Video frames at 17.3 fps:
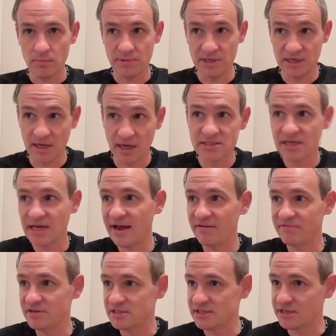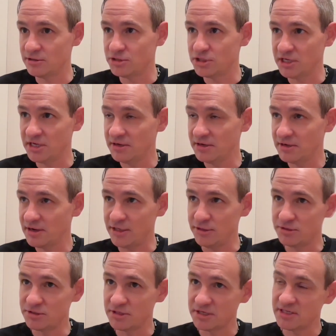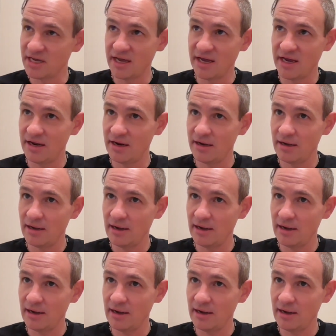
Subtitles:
Because I have this energy, I used to say,